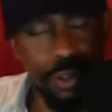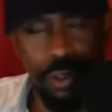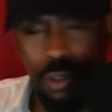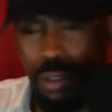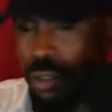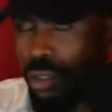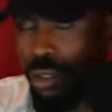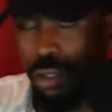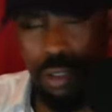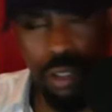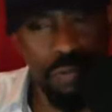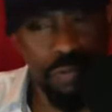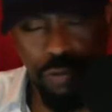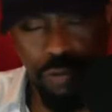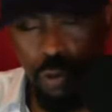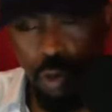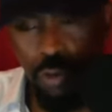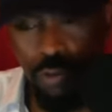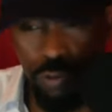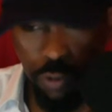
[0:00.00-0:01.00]
sisters didn't
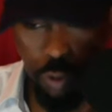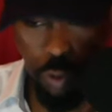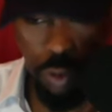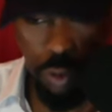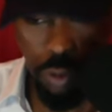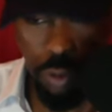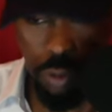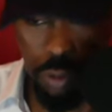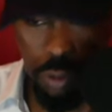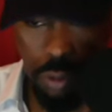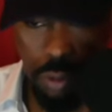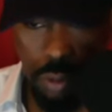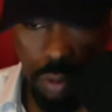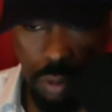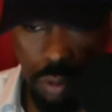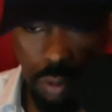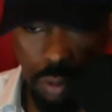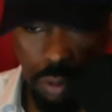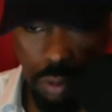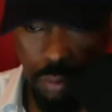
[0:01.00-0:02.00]
fall for it.
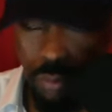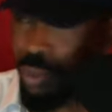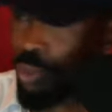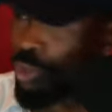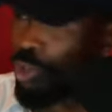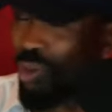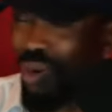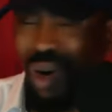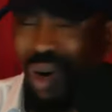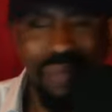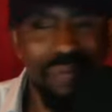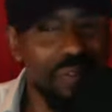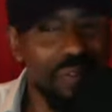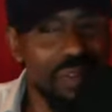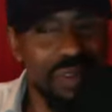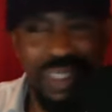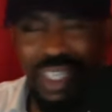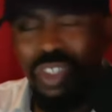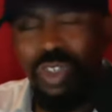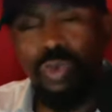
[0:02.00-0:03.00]
But you're
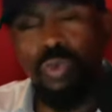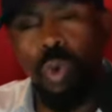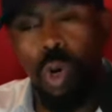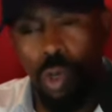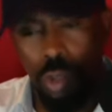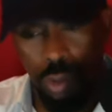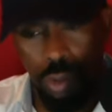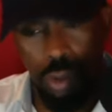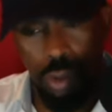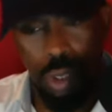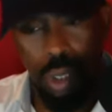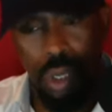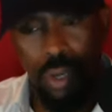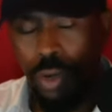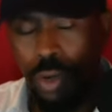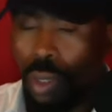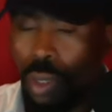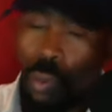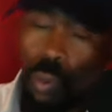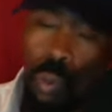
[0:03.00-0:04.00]
this world. You're the